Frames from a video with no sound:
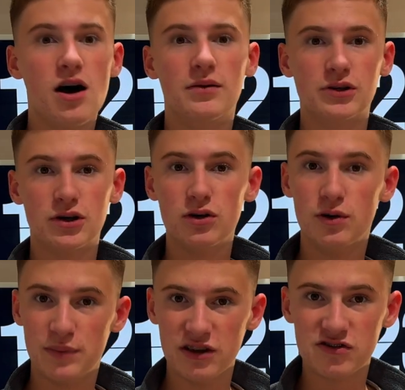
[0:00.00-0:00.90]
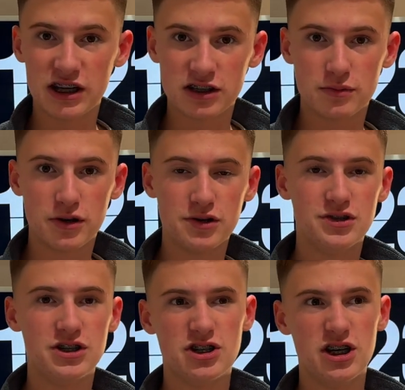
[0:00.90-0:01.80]
I'm doing a lot of beefsteak tomatoes
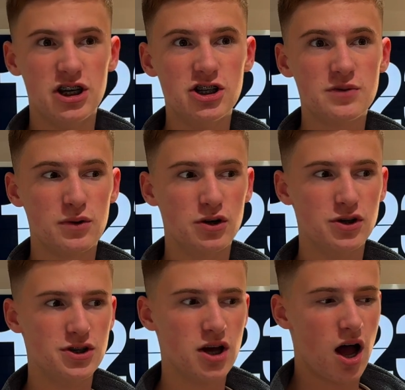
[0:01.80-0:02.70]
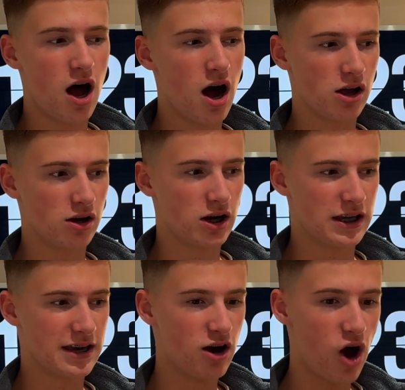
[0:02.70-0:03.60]
this year just because I
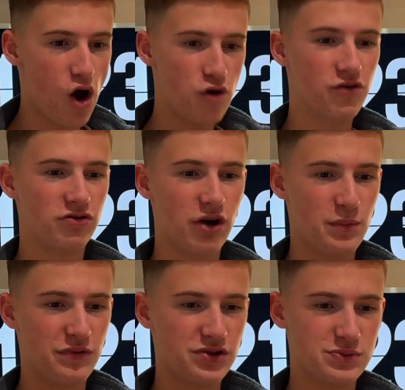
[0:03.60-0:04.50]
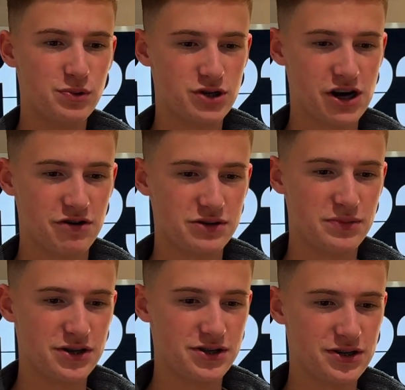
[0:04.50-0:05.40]
get overrun with the small cherry
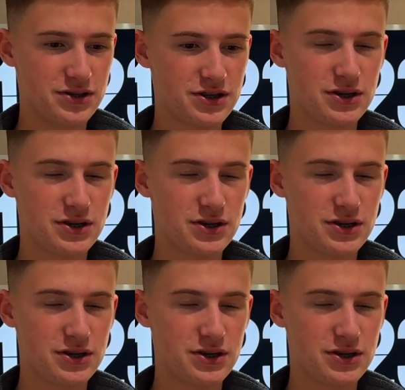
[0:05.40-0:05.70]
tomatoes.